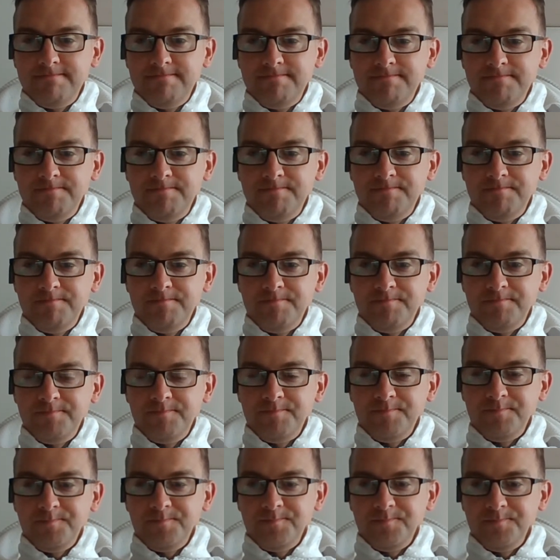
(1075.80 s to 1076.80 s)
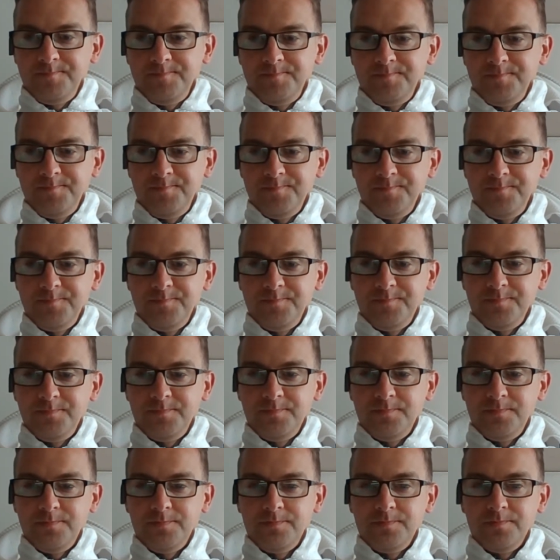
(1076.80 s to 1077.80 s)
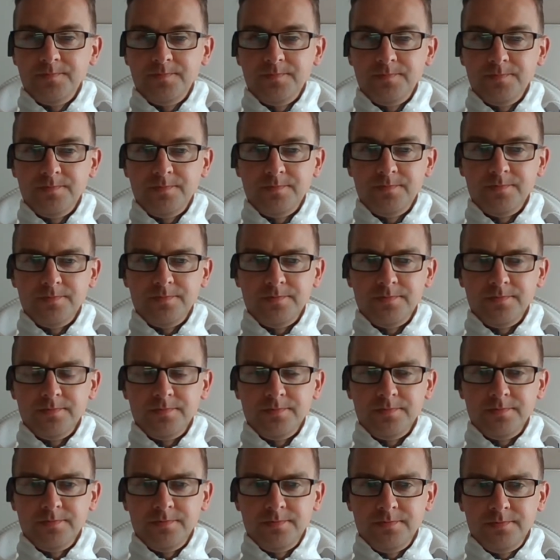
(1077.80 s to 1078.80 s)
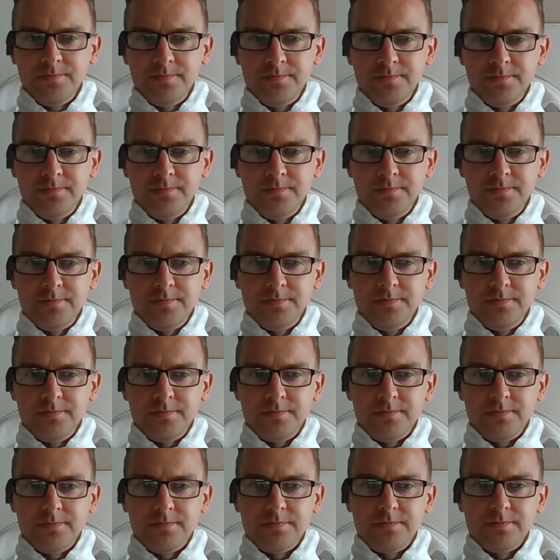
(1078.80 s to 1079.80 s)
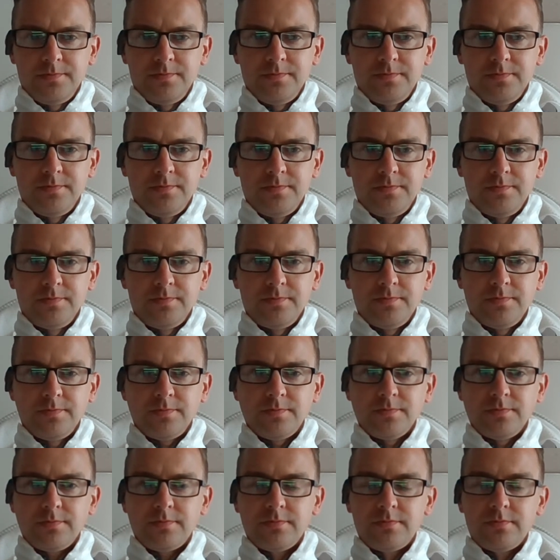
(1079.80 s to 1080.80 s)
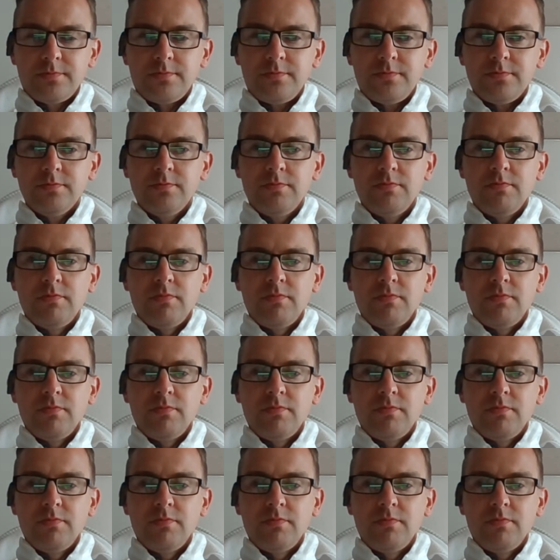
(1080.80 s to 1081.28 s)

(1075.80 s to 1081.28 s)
(no one is talking)